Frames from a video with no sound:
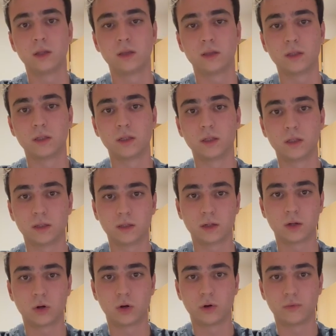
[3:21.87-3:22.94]
The
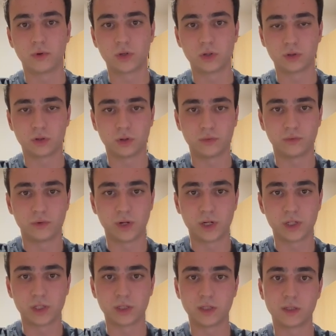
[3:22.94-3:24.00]
coefficient of
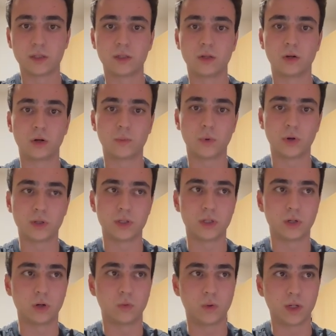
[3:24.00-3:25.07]
friction is
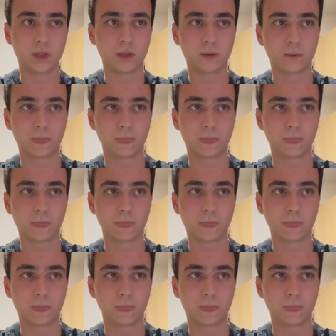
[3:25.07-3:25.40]
0.01.